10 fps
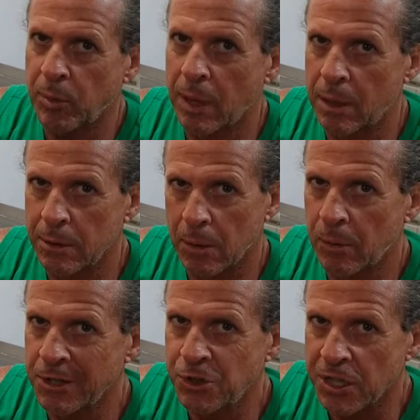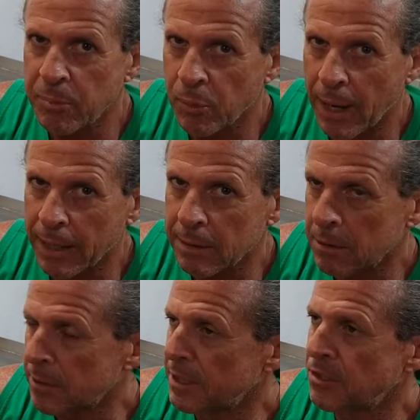We all know what a Jeep
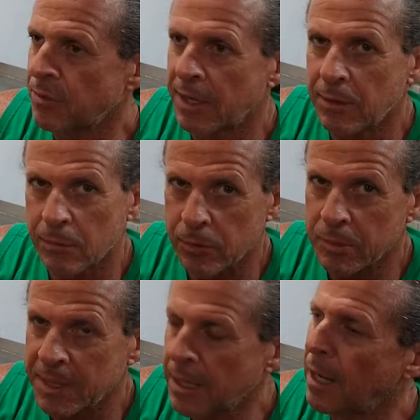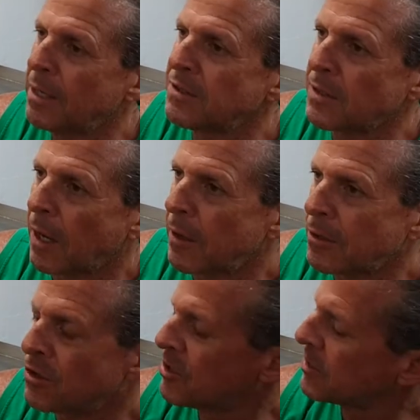Wrangler is, right? The Rubicon's got
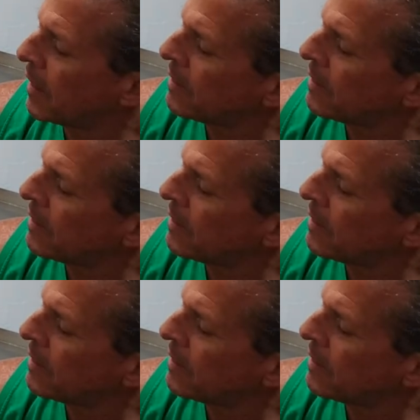all just